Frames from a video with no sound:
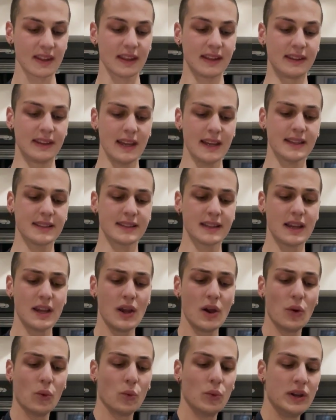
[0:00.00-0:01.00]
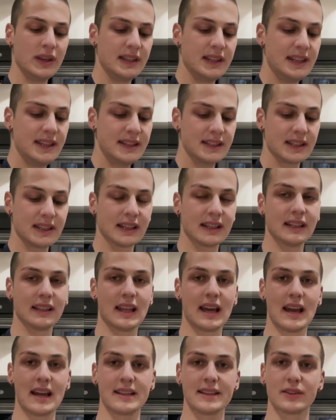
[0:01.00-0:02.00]
Next, we need a
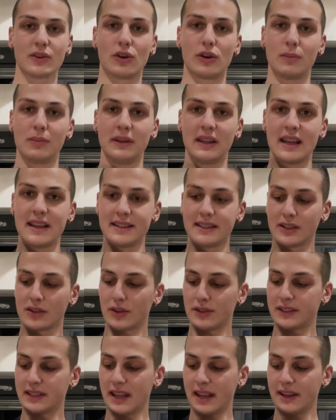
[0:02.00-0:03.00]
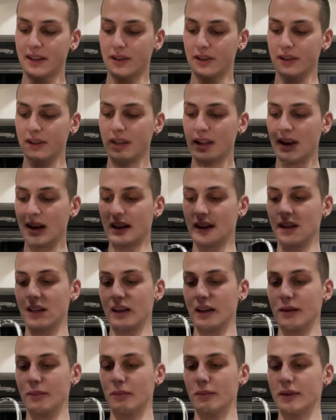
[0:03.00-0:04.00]
glass or plastic container.
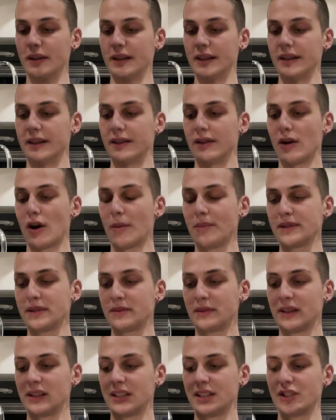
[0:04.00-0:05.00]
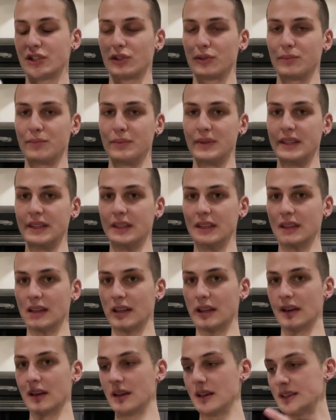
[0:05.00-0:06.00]
In optimal, it should be
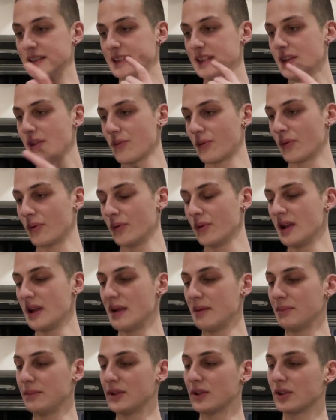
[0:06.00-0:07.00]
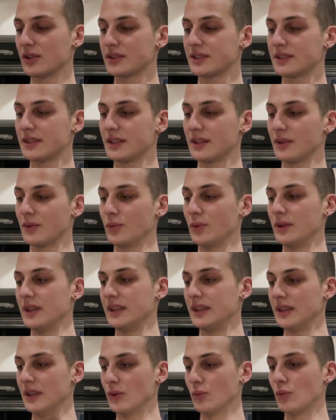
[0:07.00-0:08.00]
see-through because
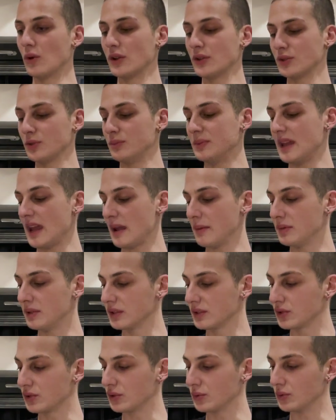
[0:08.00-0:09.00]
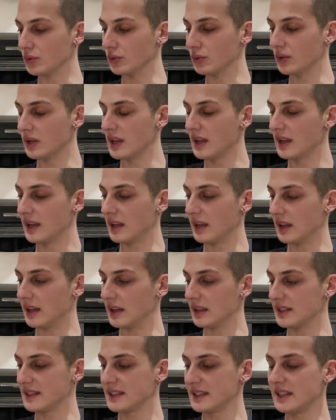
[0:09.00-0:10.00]
we want to be able to
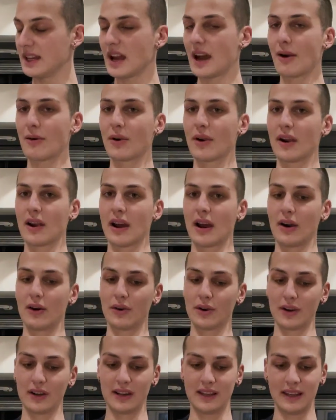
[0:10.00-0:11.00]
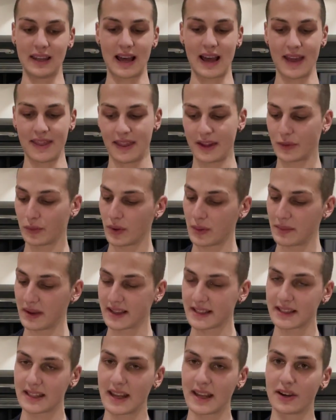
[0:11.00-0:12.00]
see how our lye that we
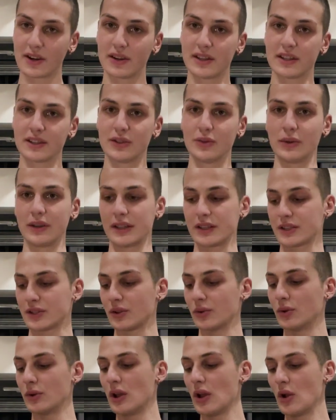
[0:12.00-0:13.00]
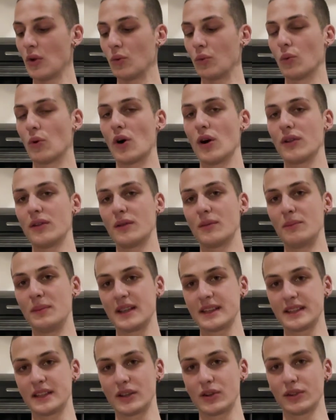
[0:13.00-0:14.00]
mix later is doing. So one
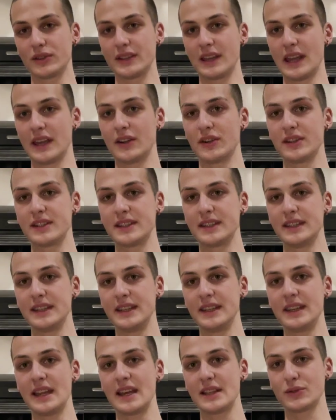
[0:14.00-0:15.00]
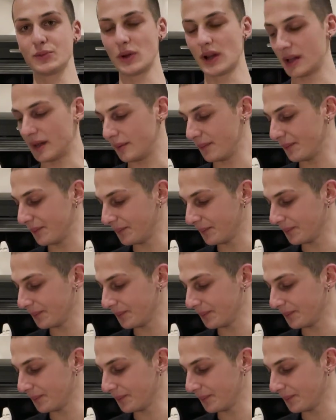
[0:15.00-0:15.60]
mixing container is needed as well.